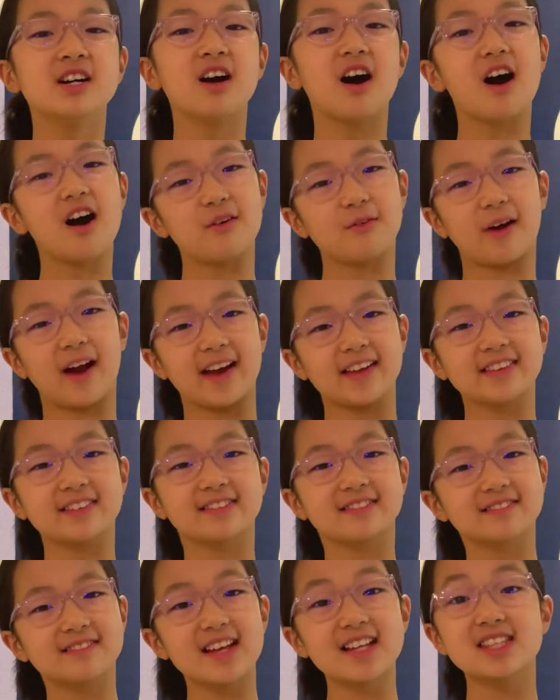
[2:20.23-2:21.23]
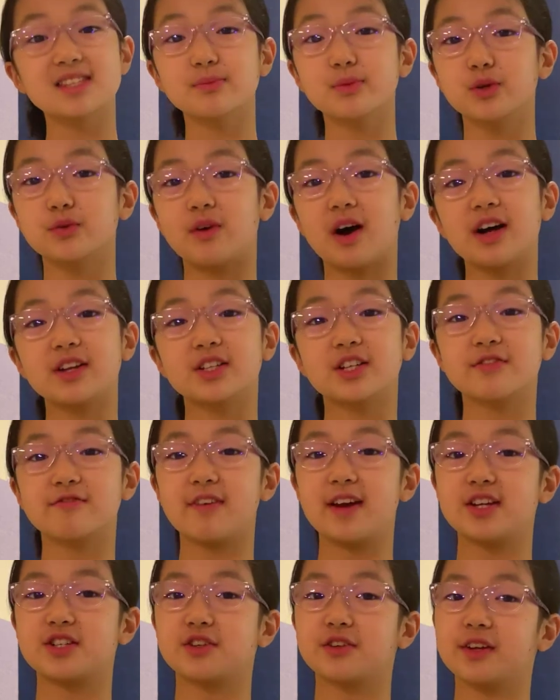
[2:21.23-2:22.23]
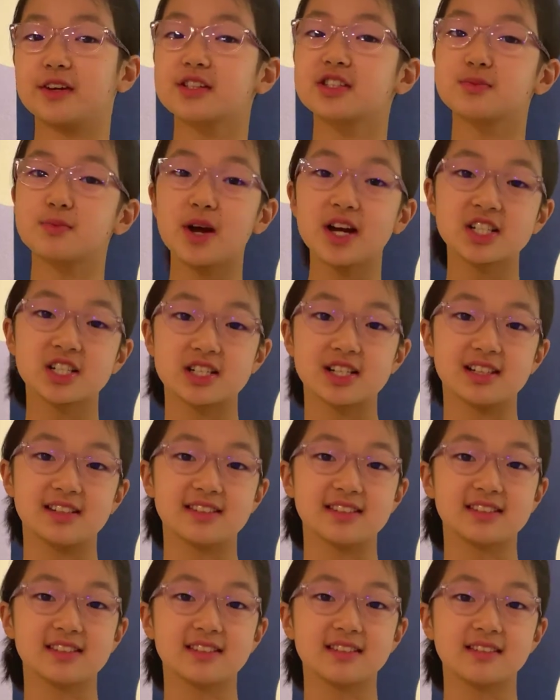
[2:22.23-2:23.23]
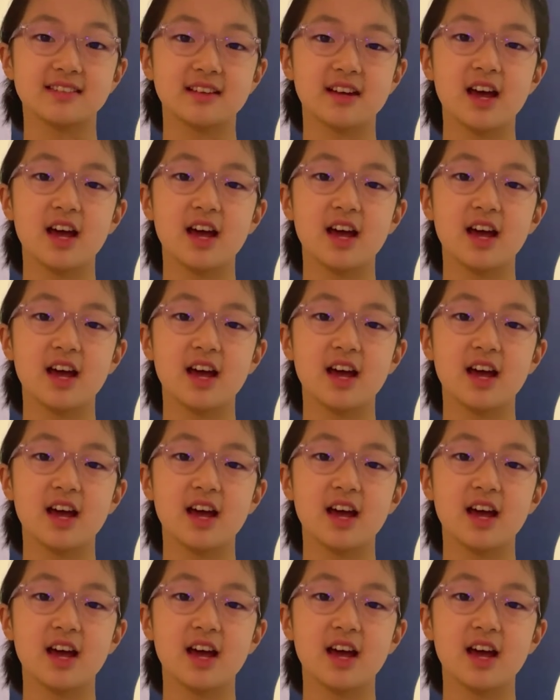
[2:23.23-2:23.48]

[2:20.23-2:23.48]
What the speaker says: Alright, let's move on to facial expressions.